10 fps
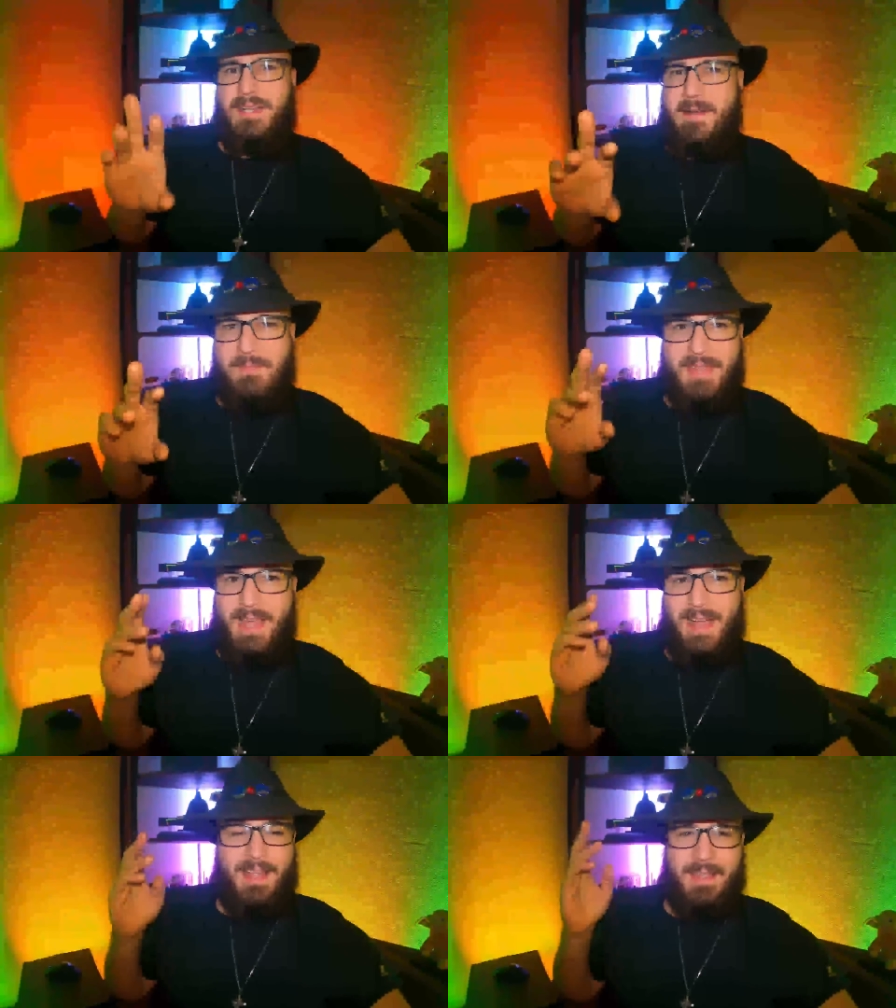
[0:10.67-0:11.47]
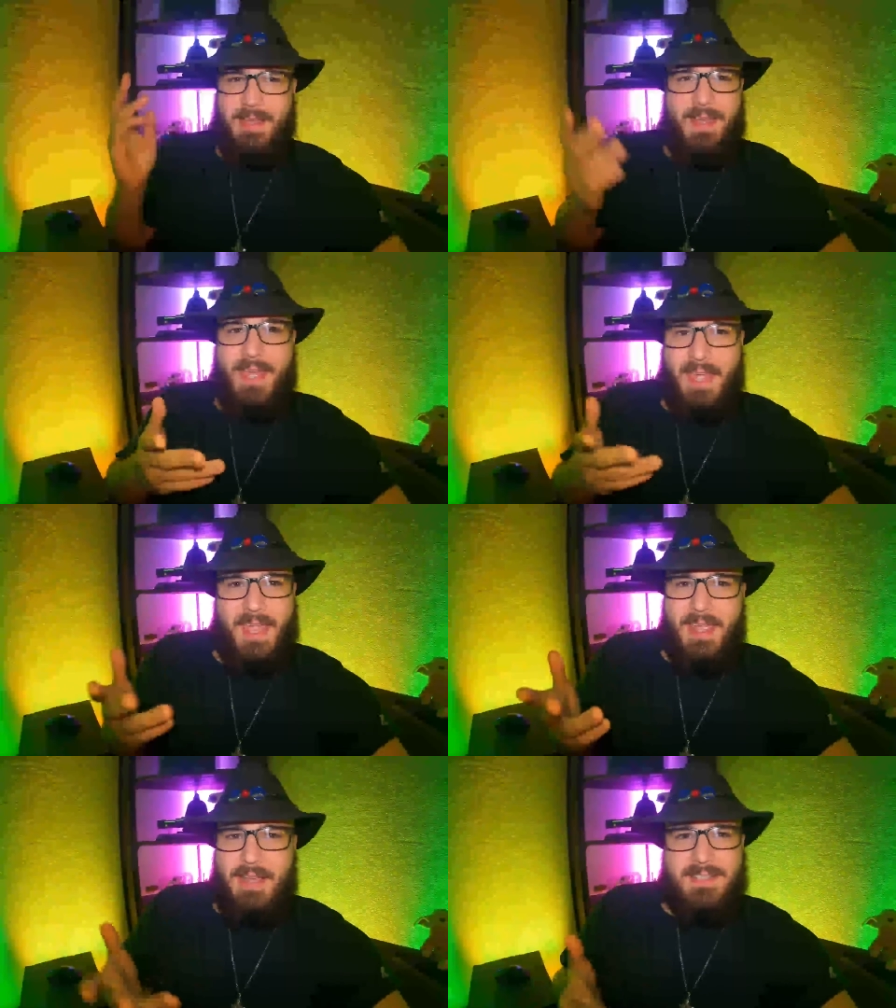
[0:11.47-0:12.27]
Um, yeah, I
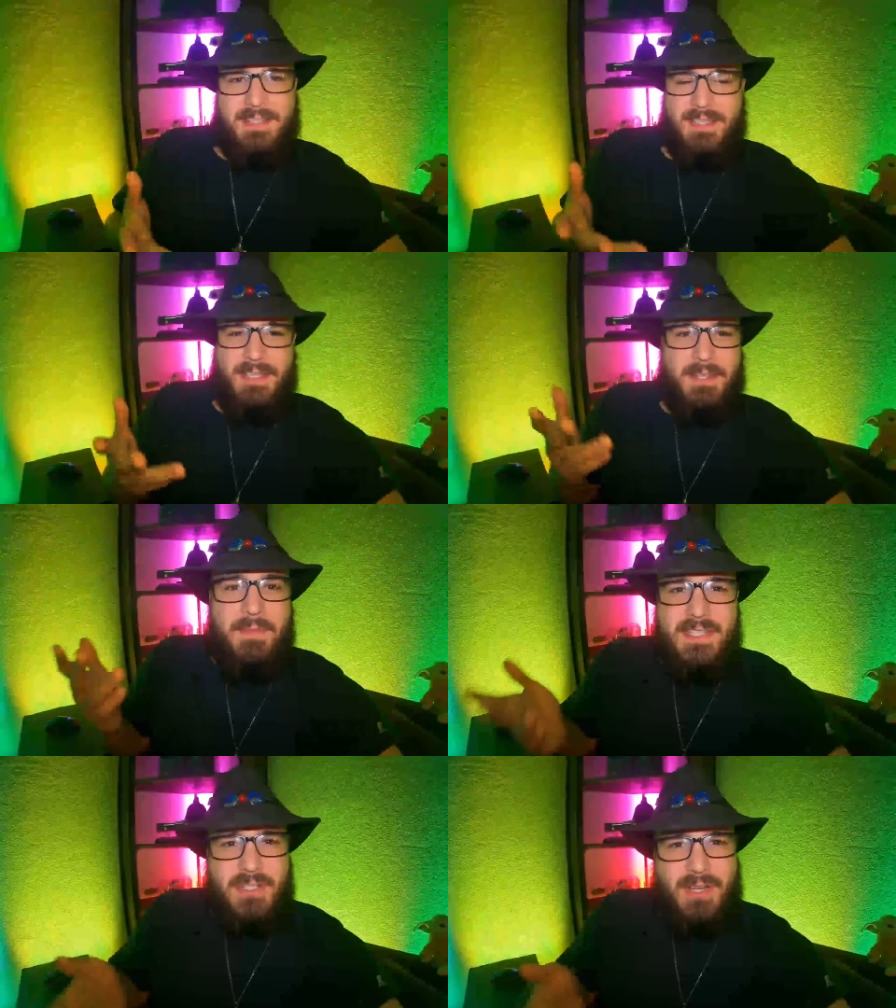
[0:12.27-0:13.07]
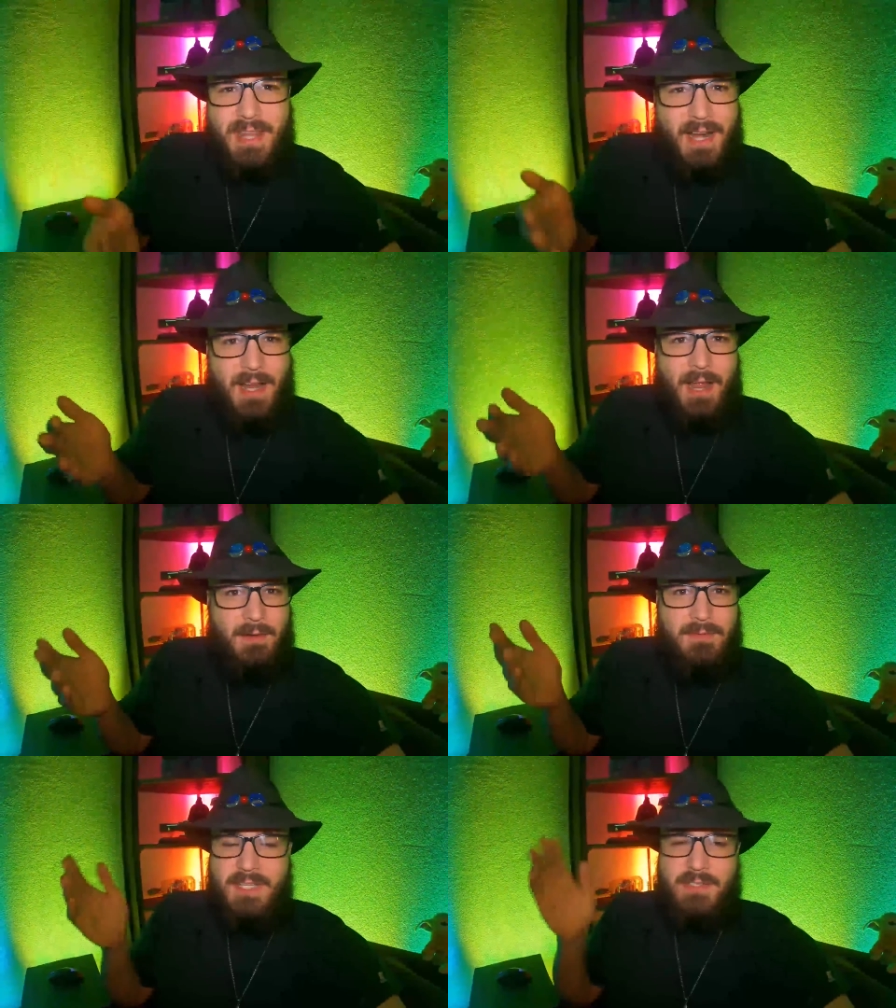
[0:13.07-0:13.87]
it's the the mystery that
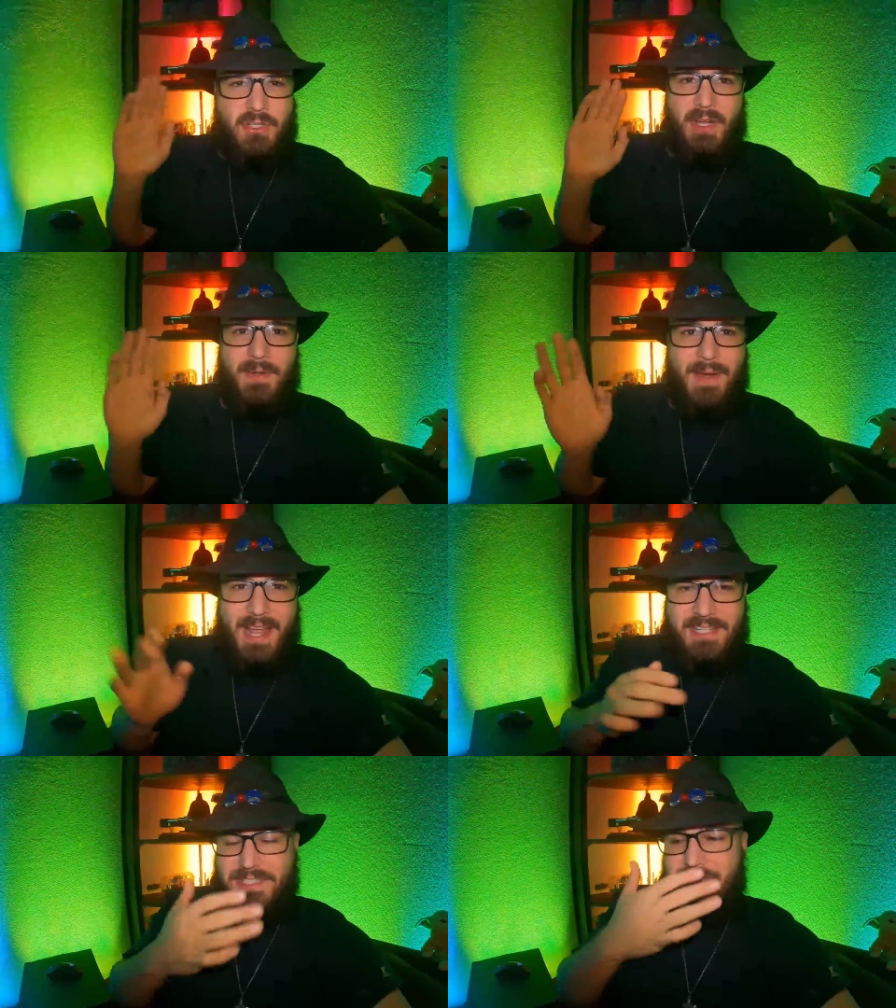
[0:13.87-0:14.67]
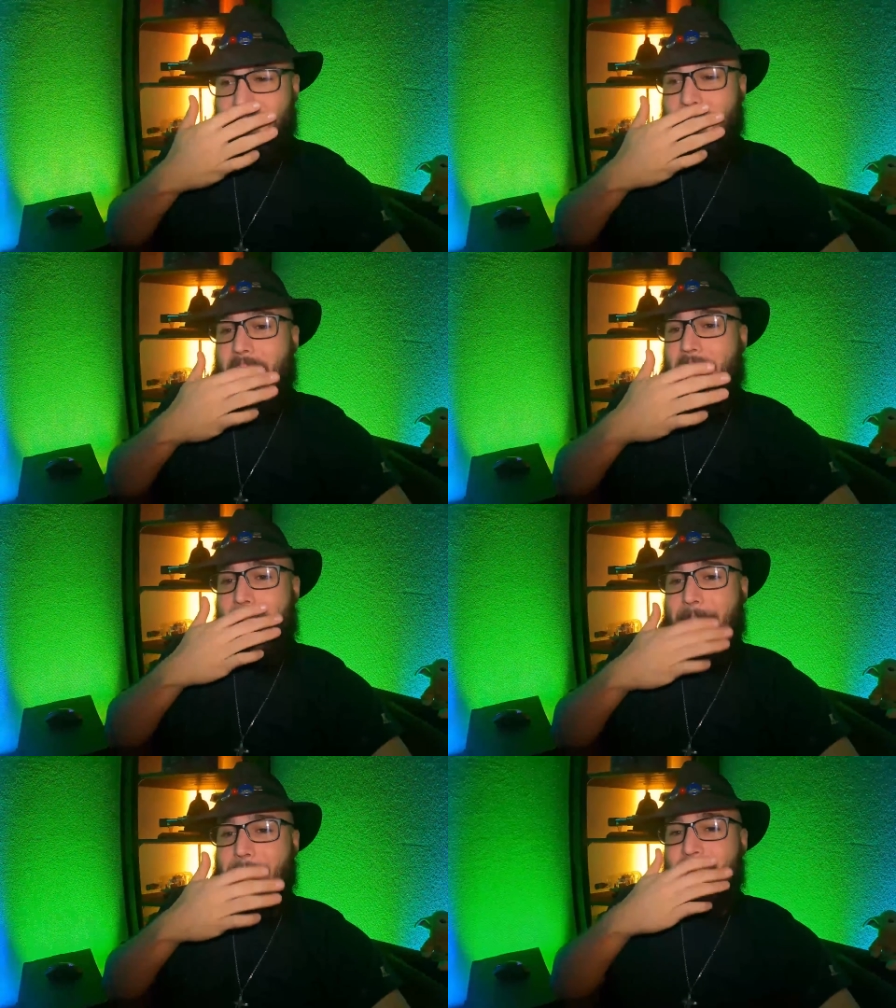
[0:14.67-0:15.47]
I, I did a trailer reaction to
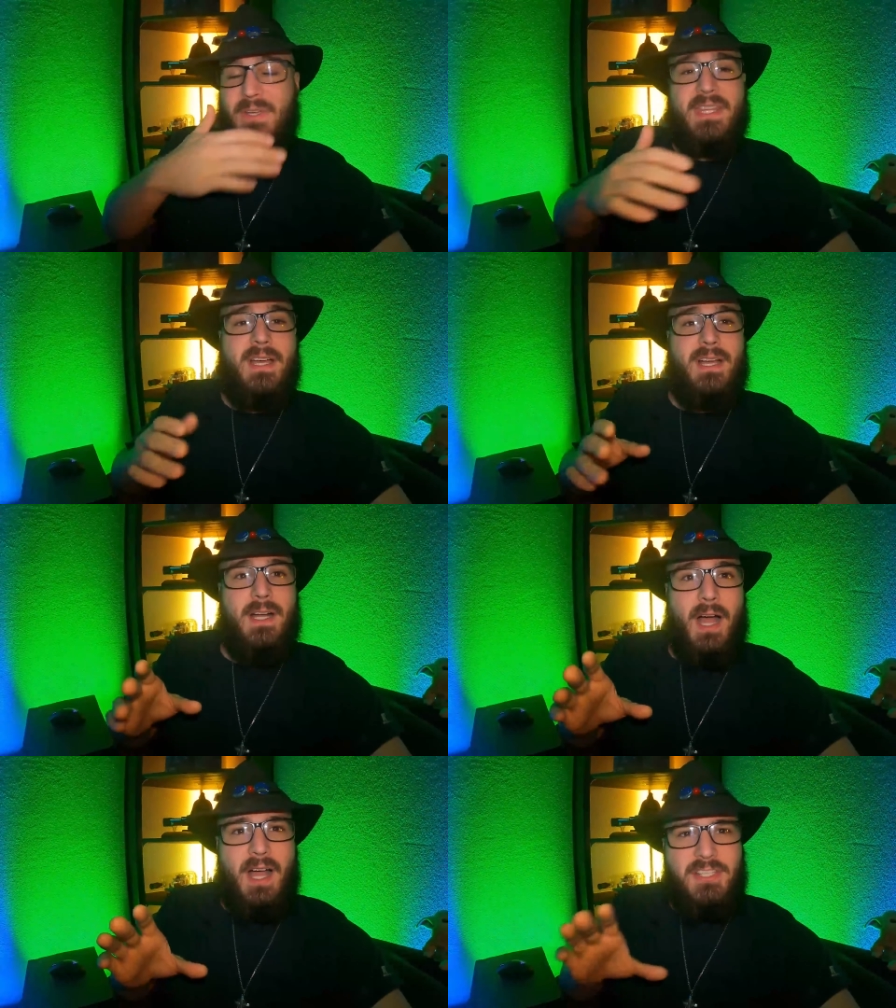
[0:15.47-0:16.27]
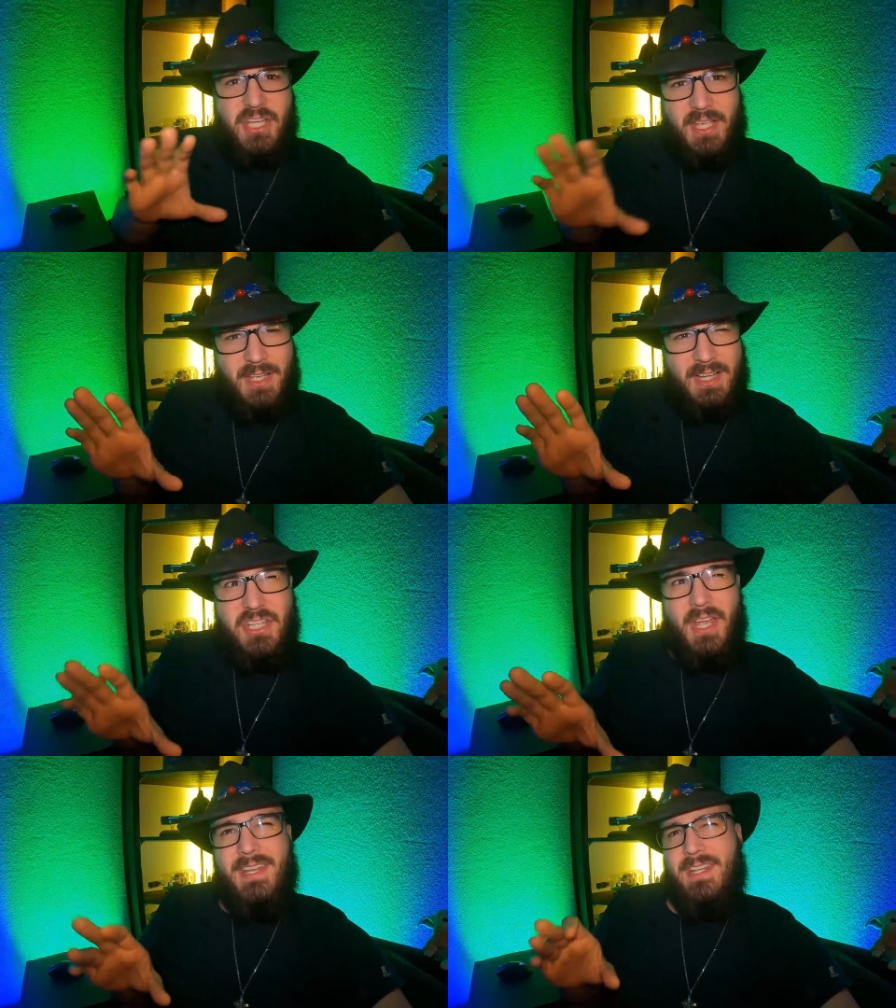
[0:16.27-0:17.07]
um, with uh, Ajay.
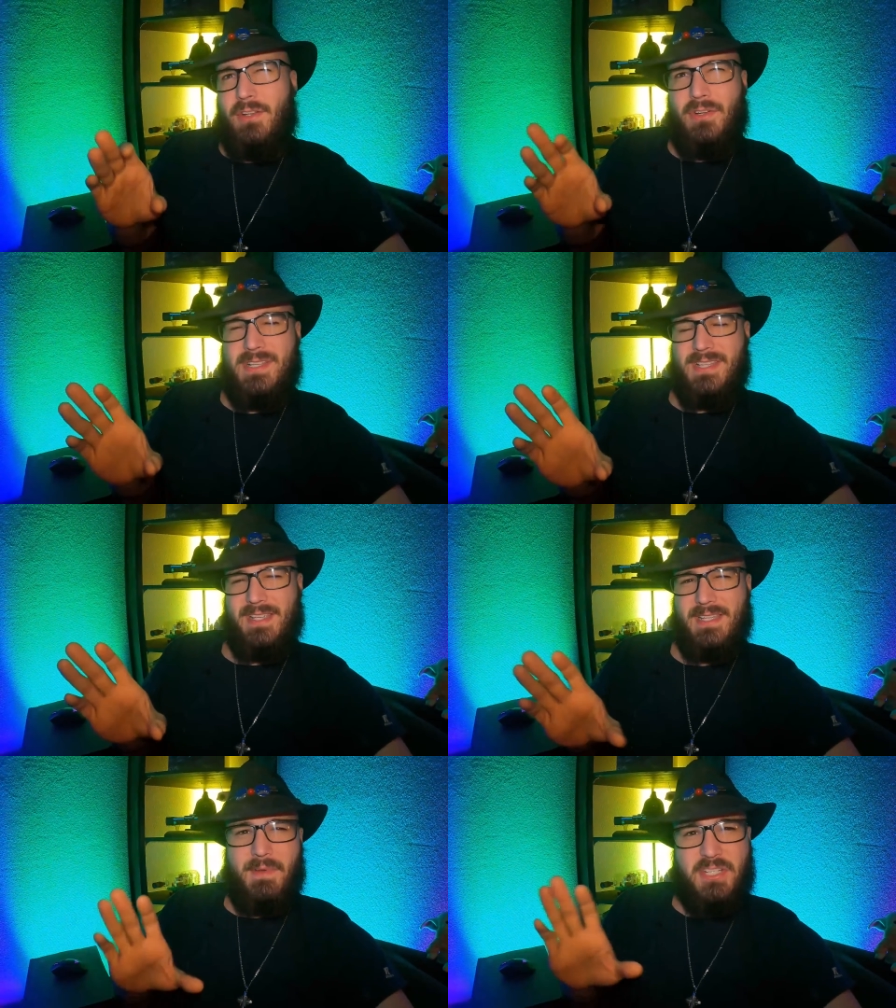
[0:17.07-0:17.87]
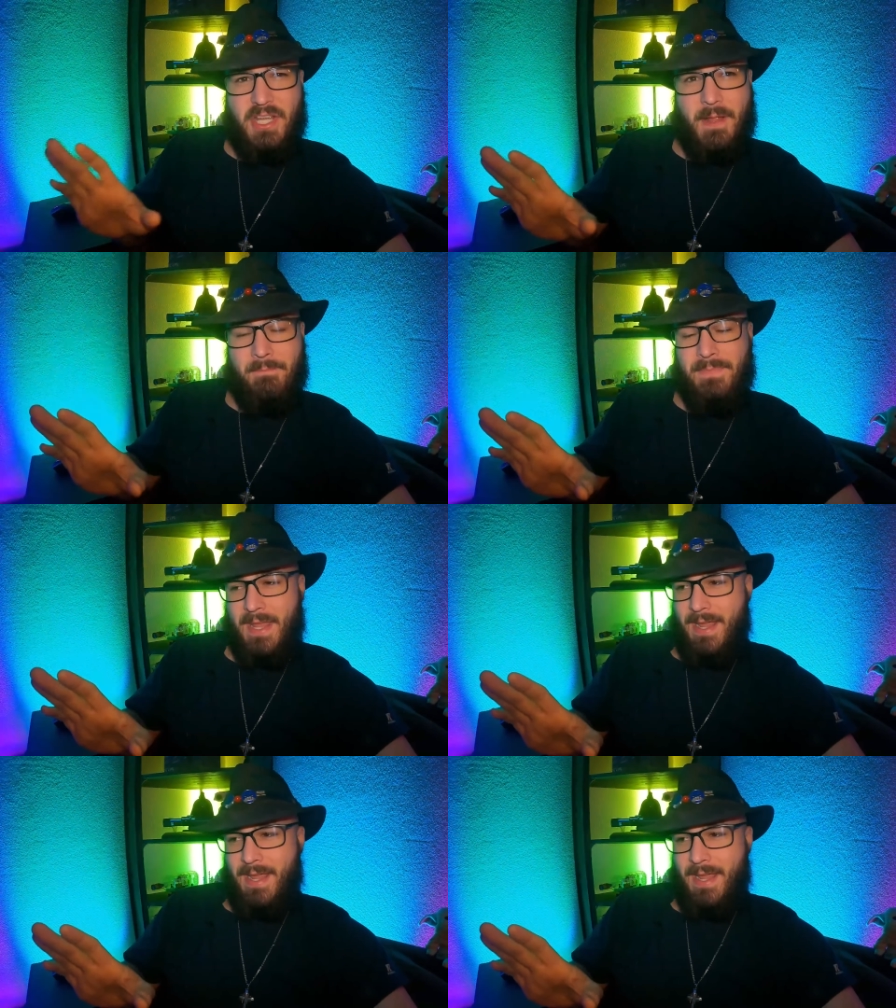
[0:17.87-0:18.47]
Ajay. I need to learn his last name. Ajay.